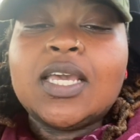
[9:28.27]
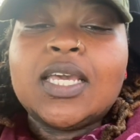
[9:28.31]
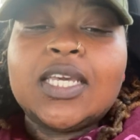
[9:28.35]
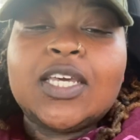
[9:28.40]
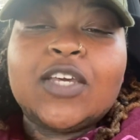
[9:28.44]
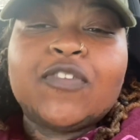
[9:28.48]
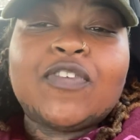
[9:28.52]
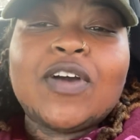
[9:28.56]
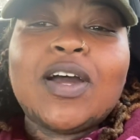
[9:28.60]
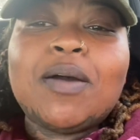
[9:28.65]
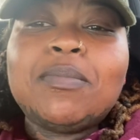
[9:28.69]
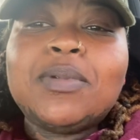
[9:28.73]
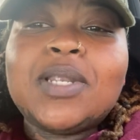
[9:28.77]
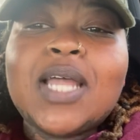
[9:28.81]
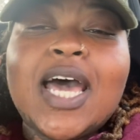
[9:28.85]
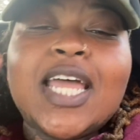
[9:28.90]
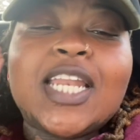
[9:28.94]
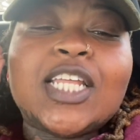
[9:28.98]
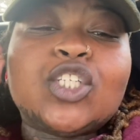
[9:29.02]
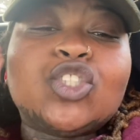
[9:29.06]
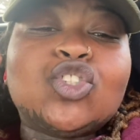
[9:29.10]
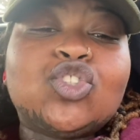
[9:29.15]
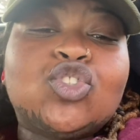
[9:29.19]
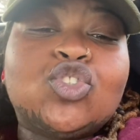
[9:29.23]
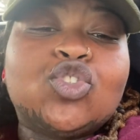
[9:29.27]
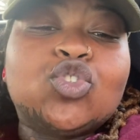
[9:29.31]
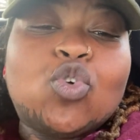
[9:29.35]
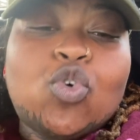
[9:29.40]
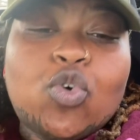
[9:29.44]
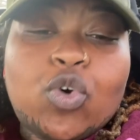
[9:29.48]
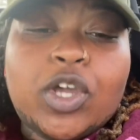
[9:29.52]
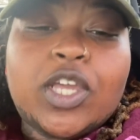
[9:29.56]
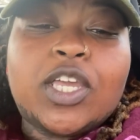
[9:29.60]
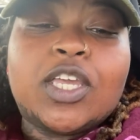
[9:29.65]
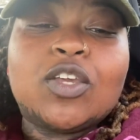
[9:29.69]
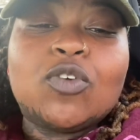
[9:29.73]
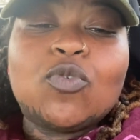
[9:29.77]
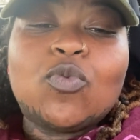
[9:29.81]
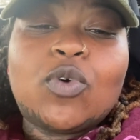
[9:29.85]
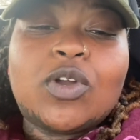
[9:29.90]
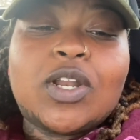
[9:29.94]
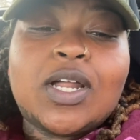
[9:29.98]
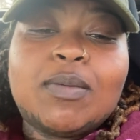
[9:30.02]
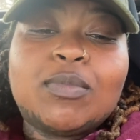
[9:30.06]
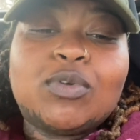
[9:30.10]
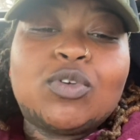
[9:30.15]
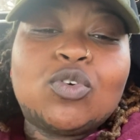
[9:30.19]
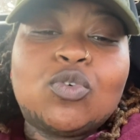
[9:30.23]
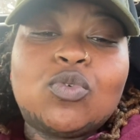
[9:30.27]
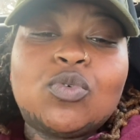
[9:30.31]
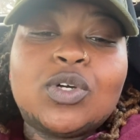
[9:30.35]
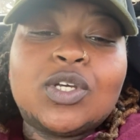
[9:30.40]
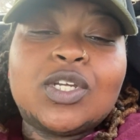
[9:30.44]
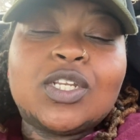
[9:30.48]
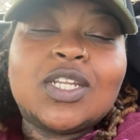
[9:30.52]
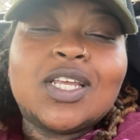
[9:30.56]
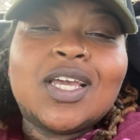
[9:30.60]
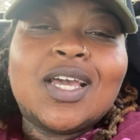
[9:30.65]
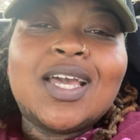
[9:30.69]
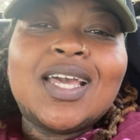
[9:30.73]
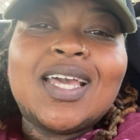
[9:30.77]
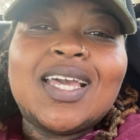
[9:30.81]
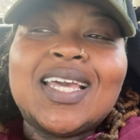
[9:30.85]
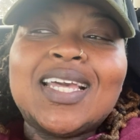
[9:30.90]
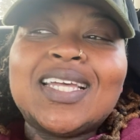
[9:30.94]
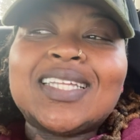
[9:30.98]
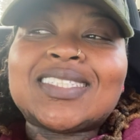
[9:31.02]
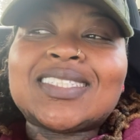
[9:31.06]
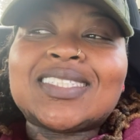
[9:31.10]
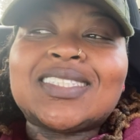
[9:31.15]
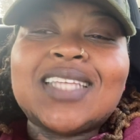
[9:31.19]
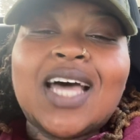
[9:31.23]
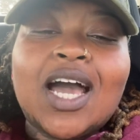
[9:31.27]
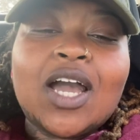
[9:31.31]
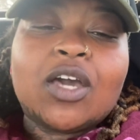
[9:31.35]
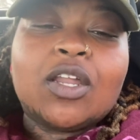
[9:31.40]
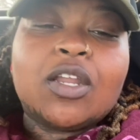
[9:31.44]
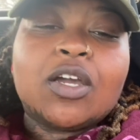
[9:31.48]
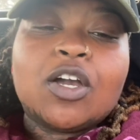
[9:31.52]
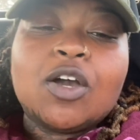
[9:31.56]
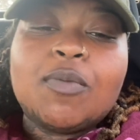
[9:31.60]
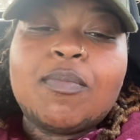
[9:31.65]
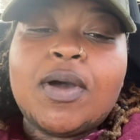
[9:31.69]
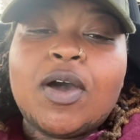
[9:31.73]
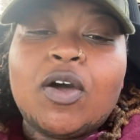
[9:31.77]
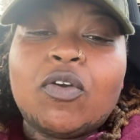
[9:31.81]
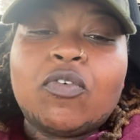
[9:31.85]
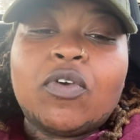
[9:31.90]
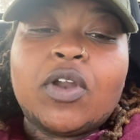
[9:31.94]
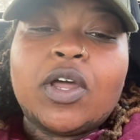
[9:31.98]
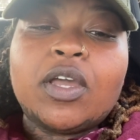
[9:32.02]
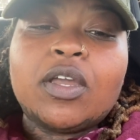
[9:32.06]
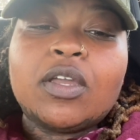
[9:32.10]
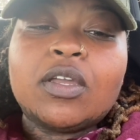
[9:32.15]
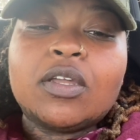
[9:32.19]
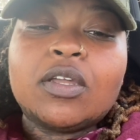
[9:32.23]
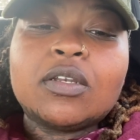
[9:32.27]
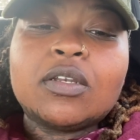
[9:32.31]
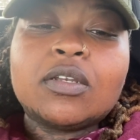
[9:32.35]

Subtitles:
If I'm not enjoying what I'm doing, it's not going to come out right.